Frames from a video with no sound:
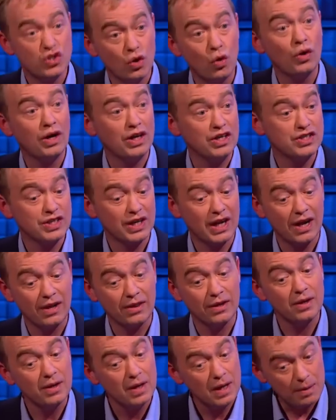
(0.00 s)
talking
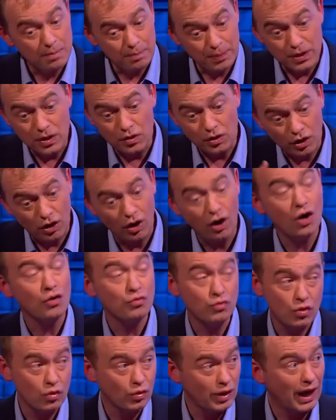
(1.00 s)
together, but you
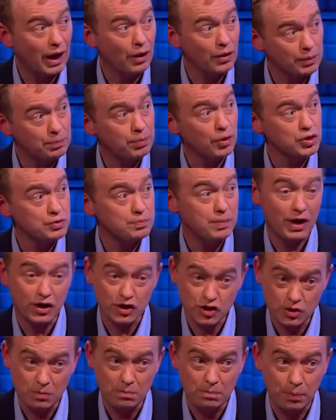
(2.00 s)
can't rule out the
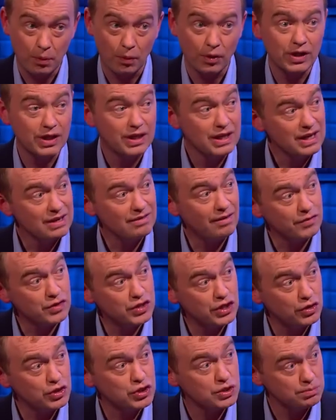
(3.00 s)
prospect at some point of having
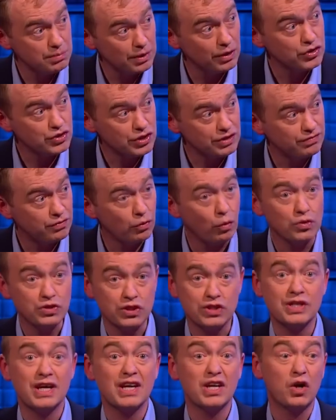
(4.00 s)
to use some military force
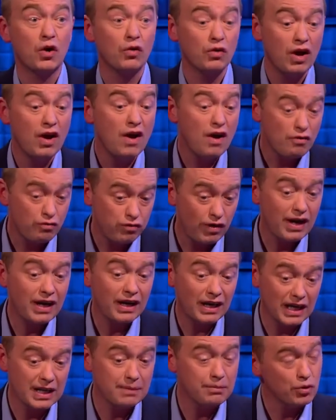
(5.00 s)
to take on,
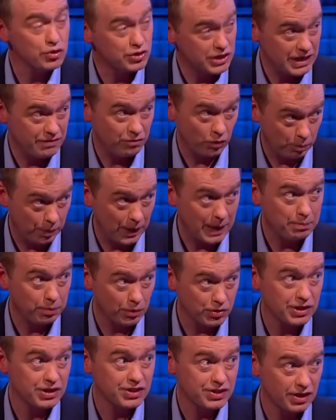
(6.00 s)
frankly, the most evil
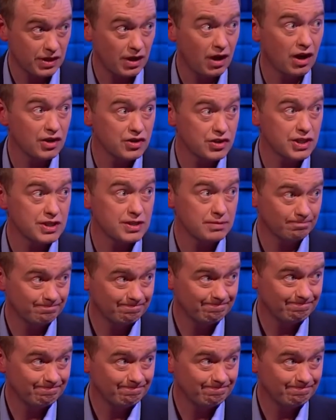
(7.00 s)
people since the Nazis.